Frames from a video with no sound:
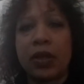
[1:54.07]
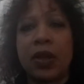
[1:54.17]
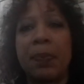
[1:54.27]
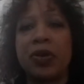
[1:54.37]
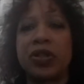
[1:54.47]
The
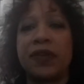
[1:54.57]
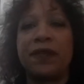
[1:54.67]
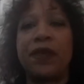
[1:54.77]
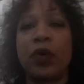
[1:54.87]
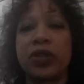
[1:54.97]
person
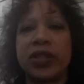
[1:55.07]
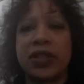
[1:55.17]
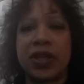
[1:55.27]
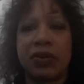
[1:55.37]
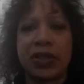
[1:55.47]
forces
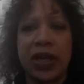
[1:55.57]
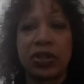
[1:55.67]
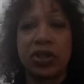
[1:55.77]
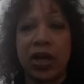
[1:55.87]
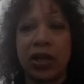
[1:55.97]
their
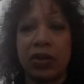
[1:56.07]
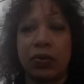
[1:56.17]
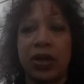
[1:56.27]
attention on you,